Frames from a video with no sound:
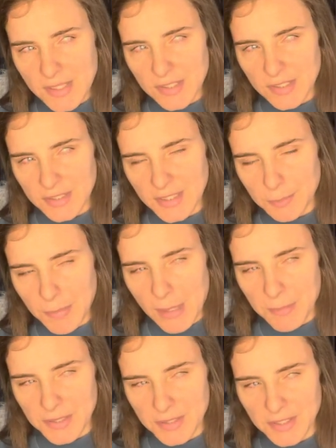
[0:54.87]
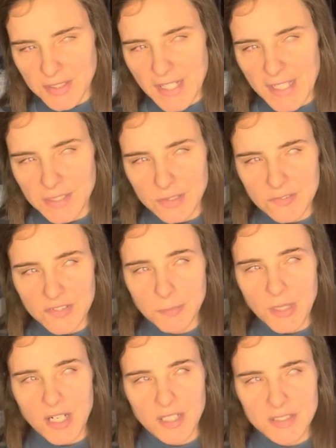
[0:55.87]
They're like popular and they're from
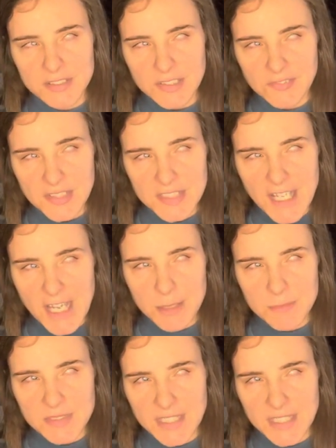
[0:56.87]
all different times.